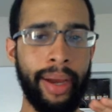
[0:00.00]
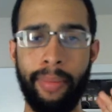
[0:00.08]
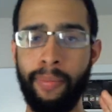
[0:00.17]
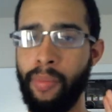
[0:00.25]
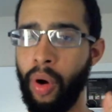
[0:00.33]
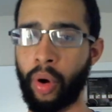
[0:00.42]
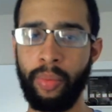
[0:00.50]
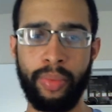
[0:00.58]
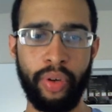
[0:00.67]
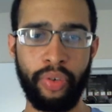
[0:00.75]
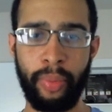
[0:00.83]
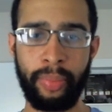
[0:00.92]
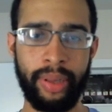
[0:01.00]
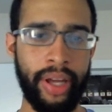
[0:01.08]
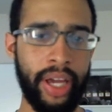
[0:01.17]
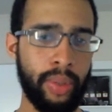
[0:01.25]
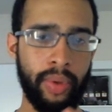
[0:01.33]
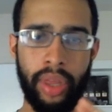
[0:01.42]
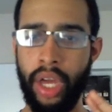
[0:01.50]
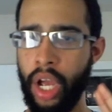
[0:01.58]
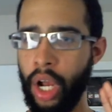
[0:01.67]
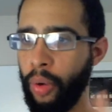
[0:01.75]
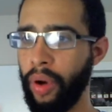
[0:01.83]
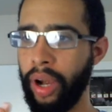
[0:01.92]
my own beautiful place with
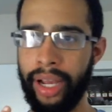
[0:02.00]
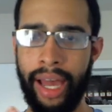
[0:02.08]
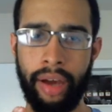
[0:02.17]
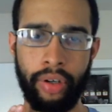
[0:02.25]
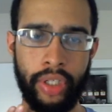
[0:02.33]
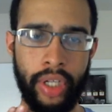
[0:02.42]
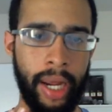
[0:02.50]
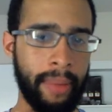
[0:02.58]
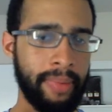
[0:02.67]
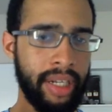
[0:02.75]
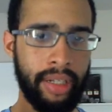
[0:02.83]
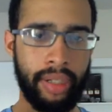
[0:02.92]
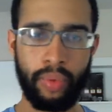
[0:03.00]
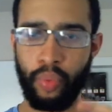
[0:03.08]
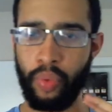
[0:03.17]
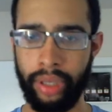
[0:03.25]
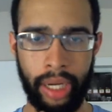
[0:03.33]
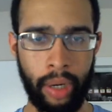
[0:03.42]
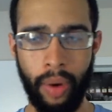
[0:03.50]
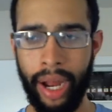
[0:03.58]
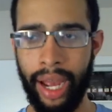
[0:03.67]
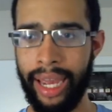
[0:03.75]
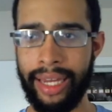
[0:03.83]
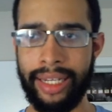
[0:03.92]
granite countertops. It's really
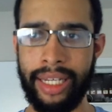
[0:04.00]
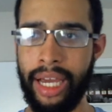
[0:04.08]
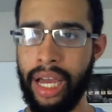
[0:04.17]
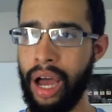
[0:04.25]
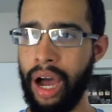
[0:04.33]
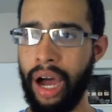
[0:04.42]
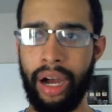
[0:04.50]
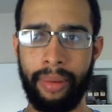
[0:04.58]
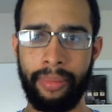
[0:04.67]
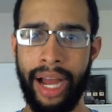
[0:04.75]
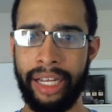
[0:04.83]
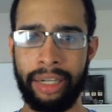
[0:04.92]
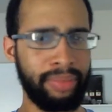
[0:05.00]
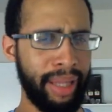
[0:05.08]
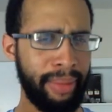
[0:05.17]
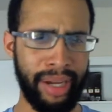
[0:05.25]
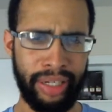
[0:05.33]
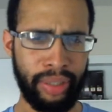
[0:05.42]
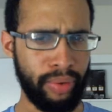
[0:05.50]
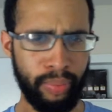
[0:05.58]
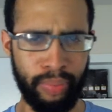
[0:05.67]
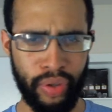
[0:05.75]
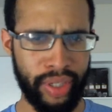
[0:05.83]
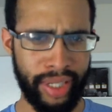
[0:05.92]
quiet. I can play my
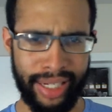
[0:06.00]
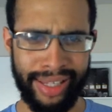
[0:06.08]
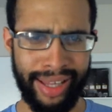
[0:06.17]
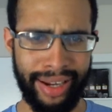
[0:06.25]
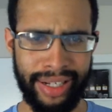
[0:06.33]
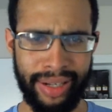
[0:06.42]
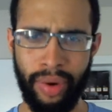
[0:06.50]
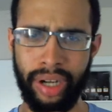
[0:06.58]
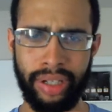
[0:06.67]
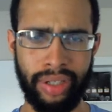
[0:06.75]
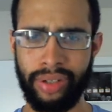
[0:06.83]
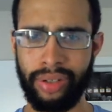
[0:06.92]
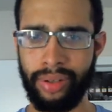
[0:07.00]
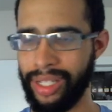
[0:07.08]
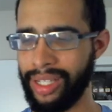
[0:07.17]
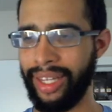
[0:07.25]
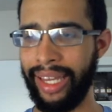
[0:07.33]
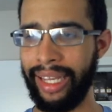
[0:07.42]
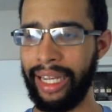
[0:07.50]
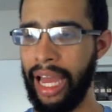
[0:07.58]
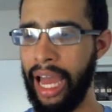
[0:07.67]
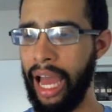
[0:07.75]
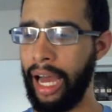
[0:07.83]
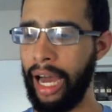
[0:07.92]
music as loud as I want to. It's like,
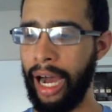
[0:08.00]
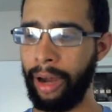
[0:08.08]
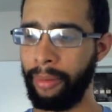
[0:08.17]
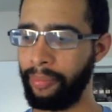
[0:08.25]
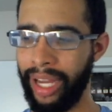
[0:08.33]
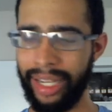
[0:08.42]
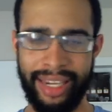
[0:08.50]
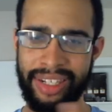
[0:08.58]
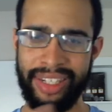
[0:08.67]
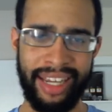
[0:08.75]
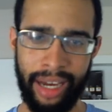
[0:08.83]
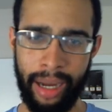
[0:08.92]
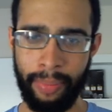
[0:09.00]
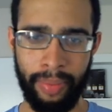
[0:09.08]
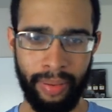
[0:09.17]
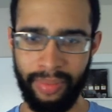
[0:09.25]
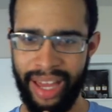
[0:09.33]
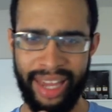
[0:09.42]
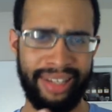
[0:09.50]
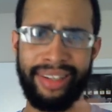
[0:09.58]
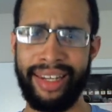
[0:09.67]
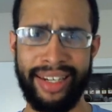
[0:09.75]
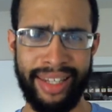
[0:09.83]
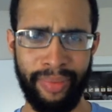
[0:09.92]
I can stay up as
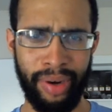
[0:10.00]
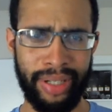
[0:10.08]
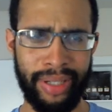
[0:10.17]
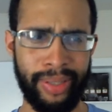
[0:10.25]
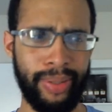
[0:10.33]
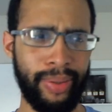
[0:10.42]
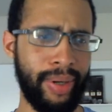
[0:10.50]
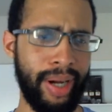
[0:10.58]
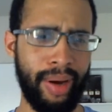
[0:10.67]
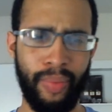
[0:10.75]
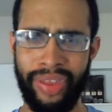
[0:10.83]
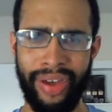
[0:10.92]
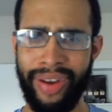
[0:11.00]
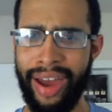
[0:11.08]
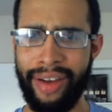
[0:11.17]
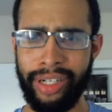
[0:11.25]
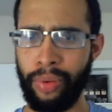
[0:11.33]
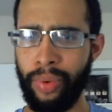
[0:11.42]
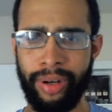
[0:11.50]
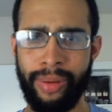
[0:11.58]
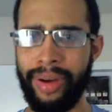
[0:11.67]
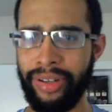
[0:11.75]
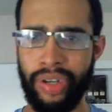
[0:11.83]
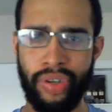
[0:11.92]
late as I want to without having to worry
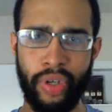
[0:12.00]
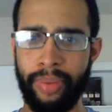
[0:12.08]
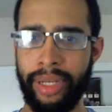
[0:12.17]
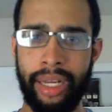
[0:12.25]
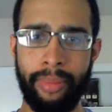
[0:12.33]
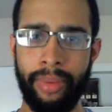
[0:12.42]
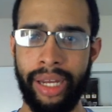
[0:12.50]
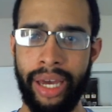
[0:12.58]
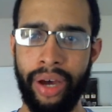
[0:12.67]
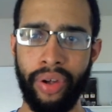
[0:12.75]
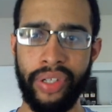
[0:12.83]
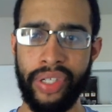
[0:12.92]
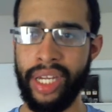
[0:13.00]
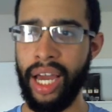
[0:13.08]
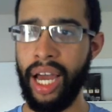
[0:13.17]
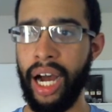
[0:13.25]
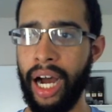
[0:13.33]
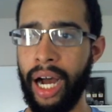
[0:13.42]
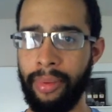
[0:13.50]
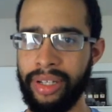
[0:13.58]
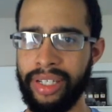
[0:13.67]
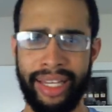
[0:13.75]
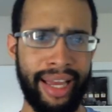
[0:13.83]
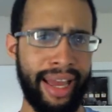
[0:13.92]
about disturbing anybody else.
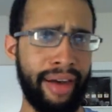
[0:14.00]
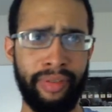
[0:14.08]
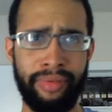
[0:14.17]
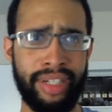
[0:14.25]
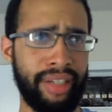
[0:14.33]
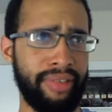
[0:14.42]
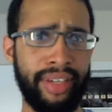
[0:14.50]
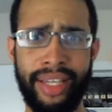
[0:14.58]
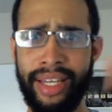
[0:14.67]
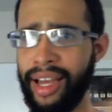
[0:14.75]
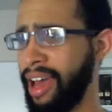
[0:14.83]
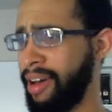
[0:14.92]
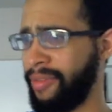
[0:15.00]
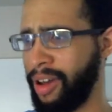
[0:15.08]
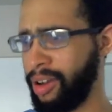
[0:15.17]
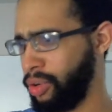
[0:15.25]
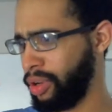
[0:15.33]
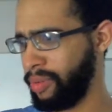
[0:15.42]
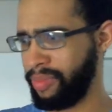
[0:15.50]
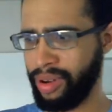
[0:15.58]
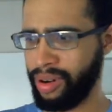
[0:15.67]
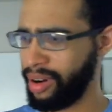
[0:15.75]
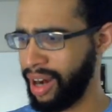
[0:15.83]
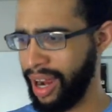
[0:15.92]
It's like, I have a TV, I have a new
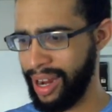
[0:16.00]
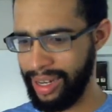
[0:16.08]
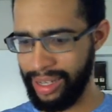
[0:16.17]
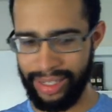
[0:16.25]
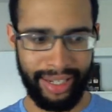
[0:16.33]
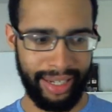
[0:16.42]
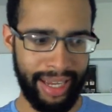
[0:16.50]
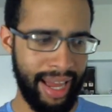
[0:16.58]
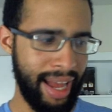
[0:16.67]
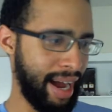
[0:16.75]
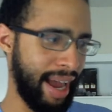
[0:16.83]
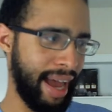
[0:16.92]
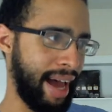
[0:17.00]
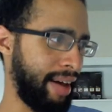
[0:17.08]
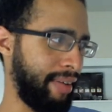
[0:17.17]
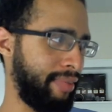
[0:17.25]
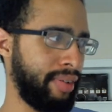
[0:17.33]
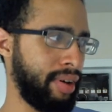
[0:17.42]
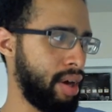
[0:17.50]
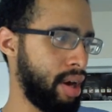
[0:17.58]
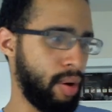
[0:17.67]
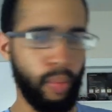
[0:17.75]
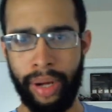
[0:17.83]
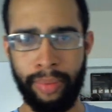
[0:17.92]
computer. It's like, I have
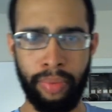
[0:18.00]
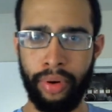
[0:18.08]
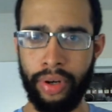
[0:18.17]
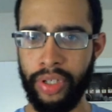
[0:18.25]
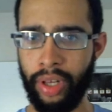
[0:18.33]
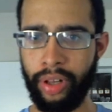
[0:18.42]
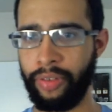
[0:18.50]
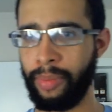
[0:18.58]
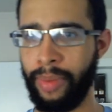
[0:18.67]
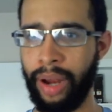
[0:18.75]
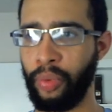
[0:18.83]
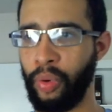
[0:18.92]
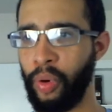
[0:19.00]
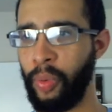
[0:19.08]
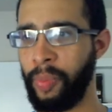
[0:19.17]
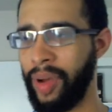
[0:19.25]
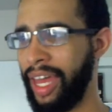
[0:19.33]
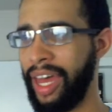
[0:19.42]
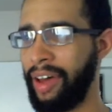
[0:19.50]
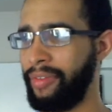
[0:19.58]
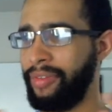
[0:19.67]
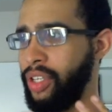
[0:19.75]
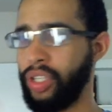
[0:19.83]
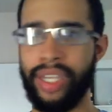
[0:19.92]
whiteboards all over my room. I
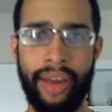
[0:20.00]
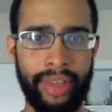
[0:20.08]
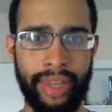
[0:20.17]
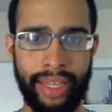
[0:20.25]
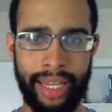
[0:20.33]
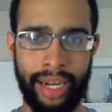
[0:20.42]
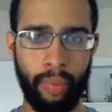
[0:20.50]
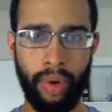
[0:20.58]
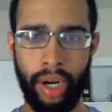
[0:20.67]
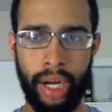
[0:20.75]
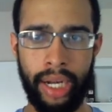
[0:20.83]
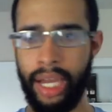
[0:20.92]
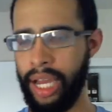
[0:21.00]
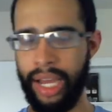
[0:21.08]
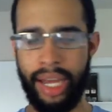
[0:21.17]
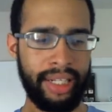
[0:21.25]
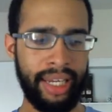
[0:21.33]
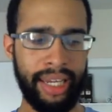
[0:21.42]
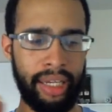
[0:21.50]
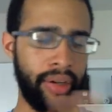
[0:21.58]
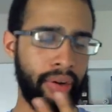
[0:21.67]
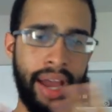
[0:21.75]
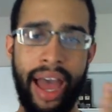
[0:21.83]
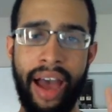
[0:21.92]
have just everything that I want. I was like,
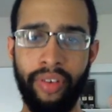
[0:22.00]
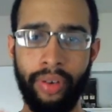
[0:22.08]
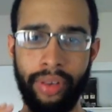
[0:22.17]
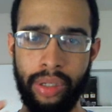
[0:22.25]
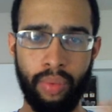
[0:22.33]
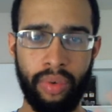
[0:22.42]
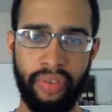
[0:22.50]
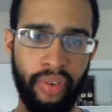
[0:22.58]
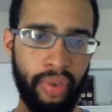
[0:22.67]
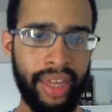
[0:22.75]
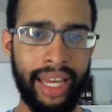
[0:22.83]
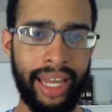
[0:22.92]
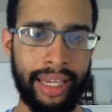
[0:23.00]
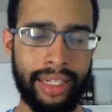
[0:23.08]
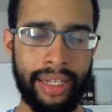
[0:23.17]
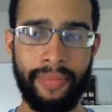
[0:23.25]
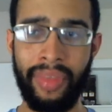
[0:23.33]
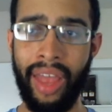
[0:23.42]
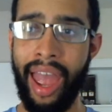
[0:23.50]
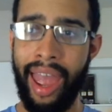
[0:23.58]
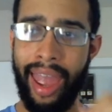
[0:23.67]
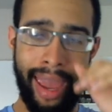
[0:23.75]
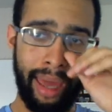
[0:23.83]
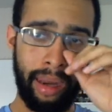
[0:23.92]
I have all these wonderful things.
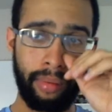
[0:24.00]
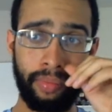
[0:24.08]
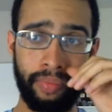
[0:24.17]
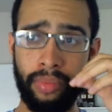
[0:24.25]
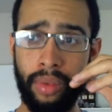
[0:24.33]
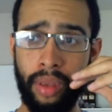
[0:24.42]
And